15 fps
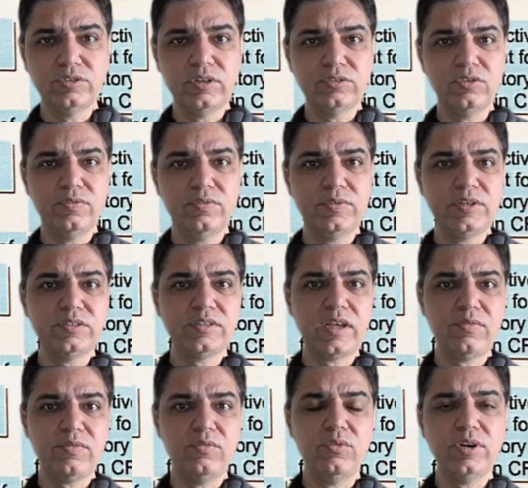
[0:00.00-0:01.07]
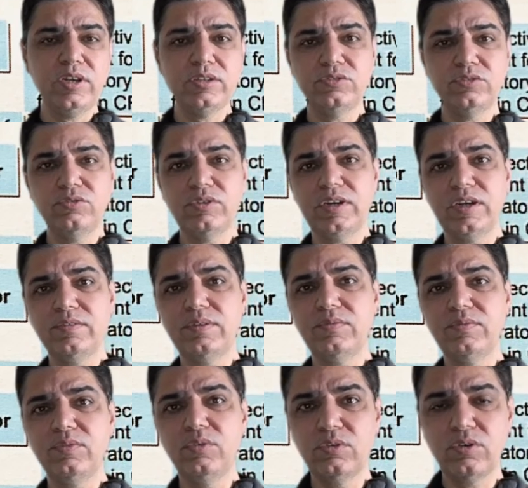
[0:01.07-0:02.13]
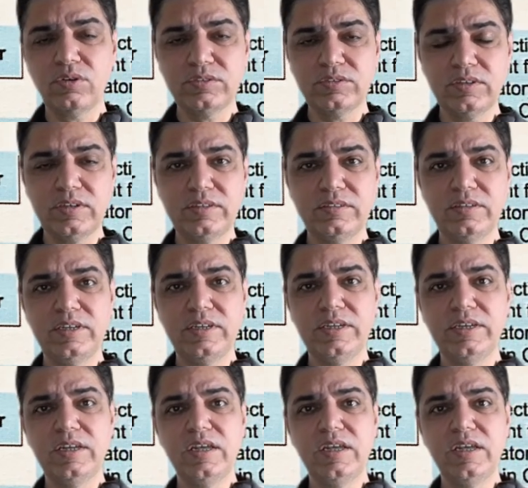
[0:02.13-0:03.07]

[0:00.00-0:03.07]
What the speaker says: So if it is Staph aureus, you can give them flucloxacillin.